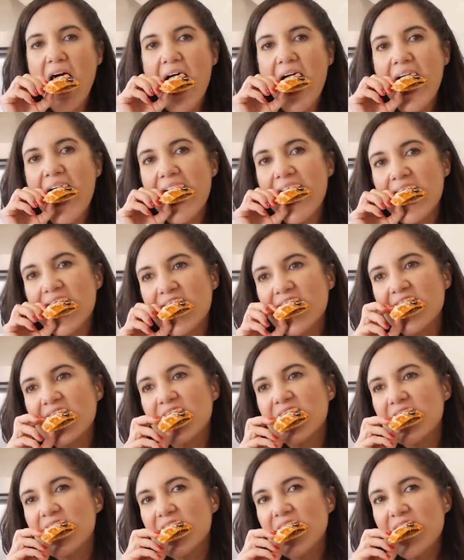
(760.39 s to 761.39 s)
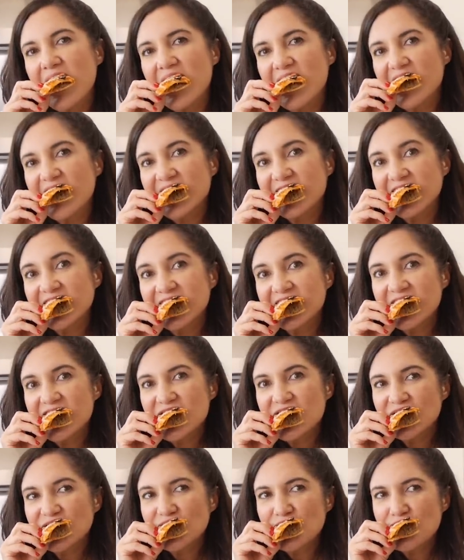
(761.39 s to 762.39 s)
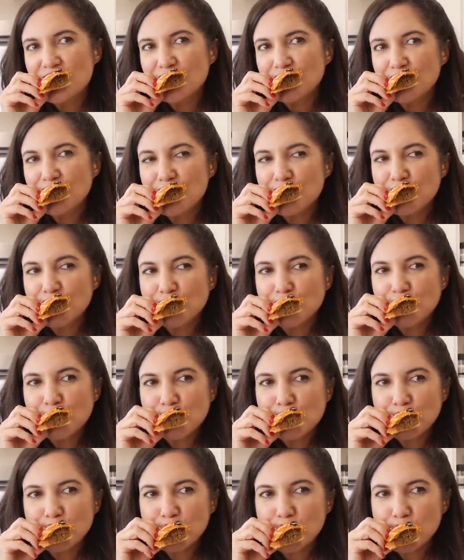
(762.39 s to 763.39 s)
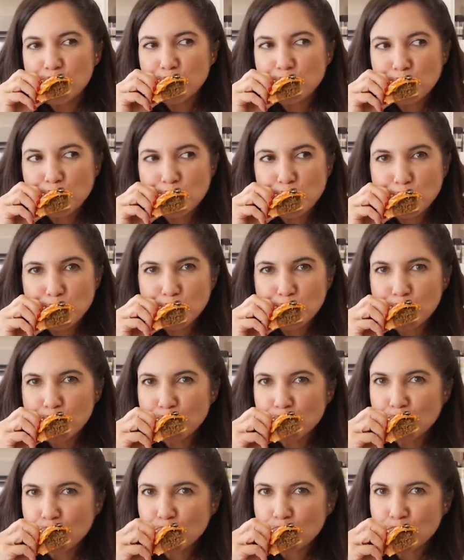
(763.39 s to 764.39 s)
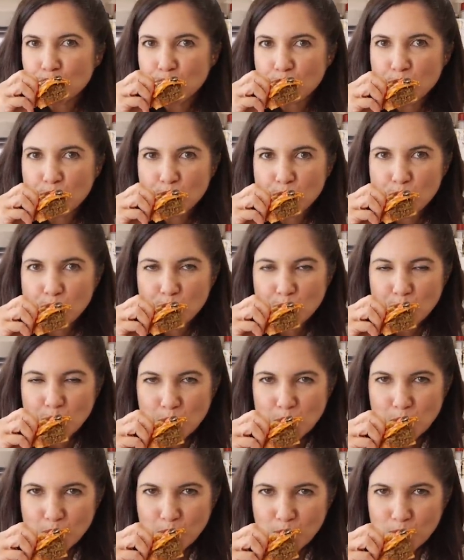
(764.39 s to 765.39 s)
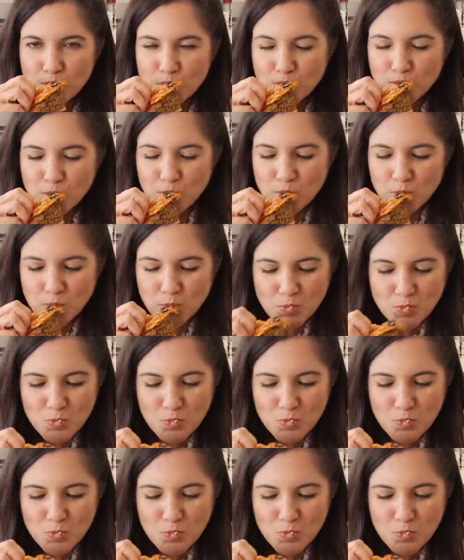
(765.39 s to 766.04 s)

(no one is talking)